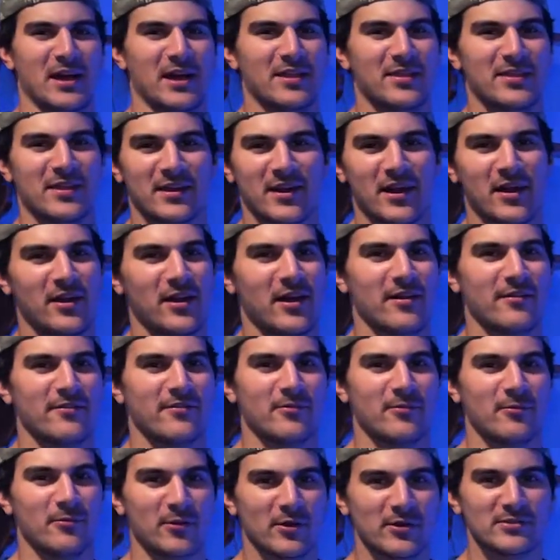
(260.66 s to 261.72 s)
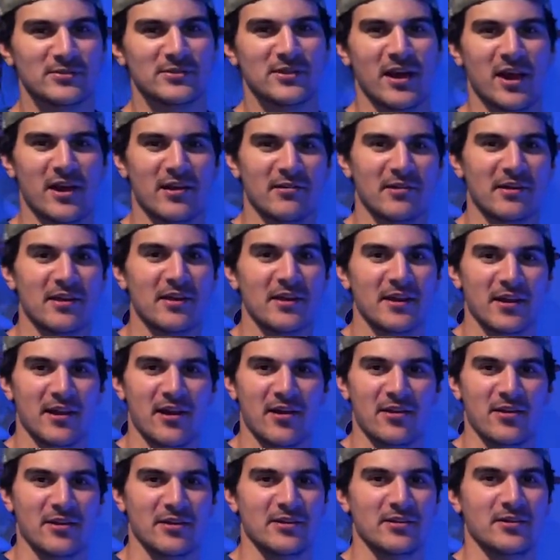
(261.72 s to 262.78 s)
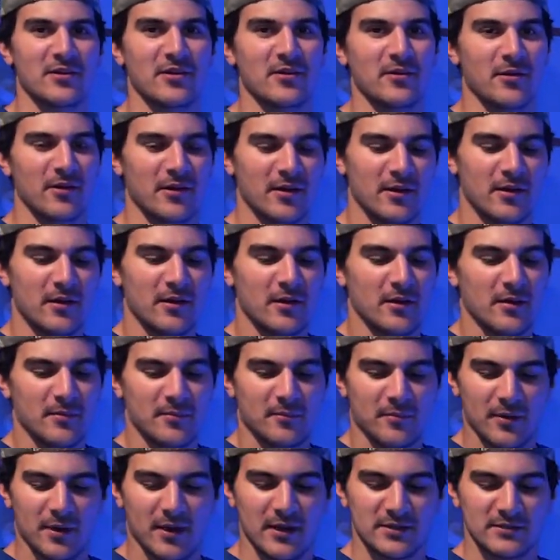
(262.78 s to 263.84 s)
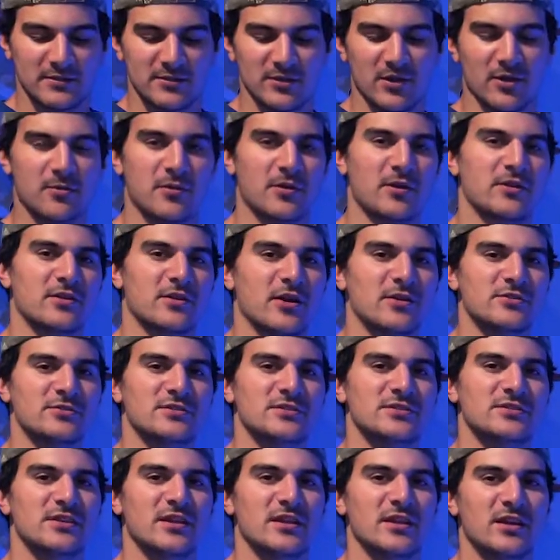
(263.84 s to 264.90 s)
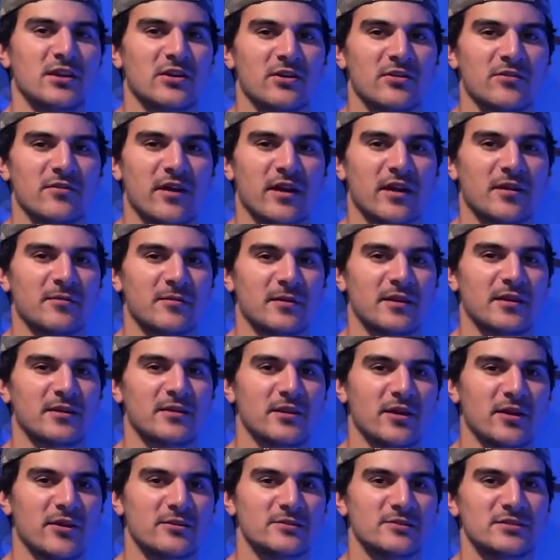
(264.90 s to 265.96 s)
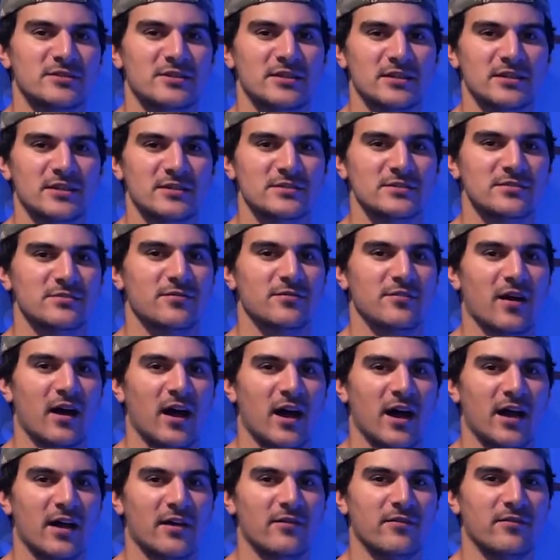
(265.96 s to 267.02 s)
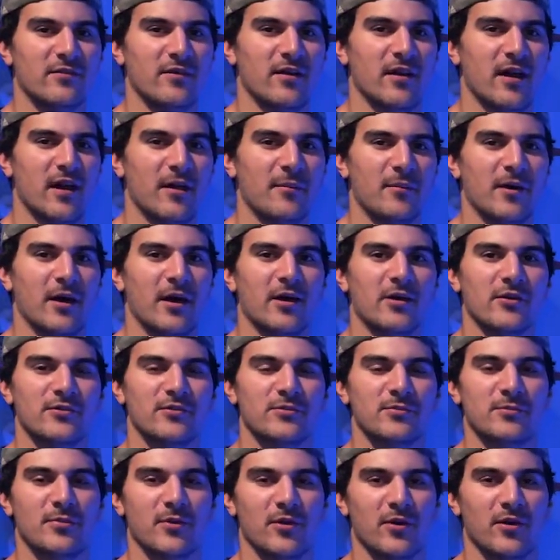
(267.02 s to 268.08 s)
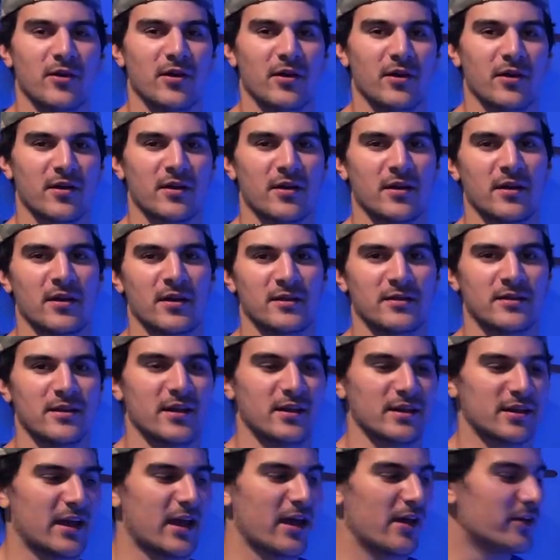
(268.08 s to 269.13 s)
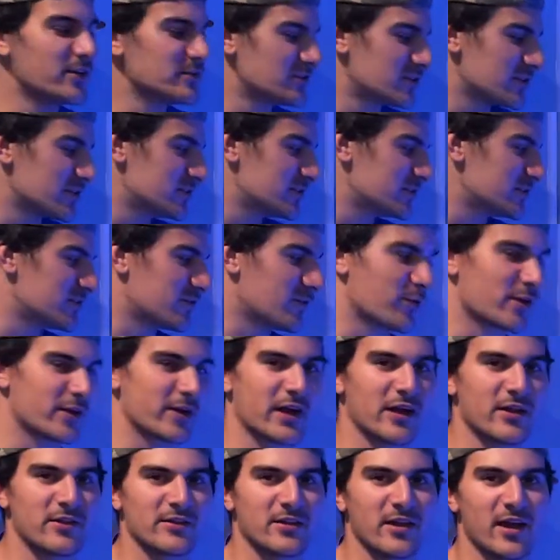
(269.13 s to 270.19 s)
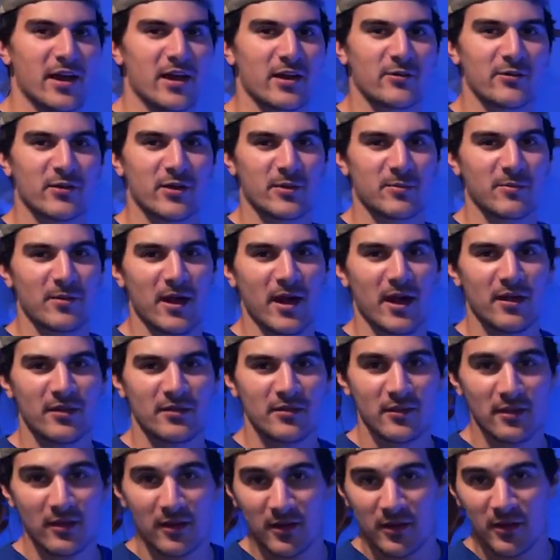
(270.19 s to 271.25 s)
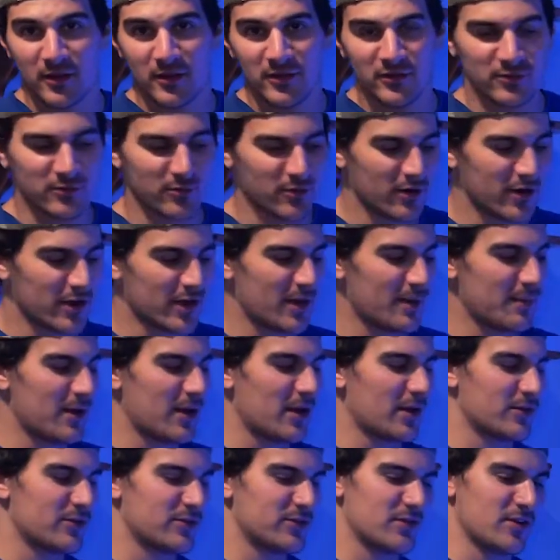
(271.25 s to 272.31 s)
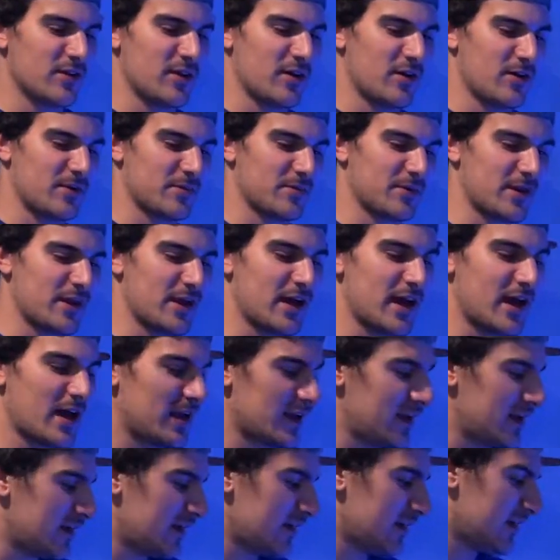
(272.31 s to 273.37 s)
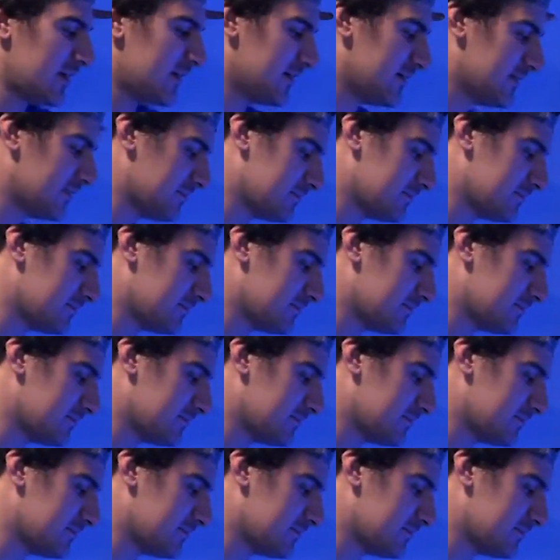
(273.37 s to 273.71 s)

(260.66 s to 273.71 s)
I think I'd have worse diarrhea than I already do. But so I'm gonna dose this in here. The recommended dose is five mLs per 10 gallons. So this is 40 gallon tank, quick math, 20 ml. So I'm gonna add it in here.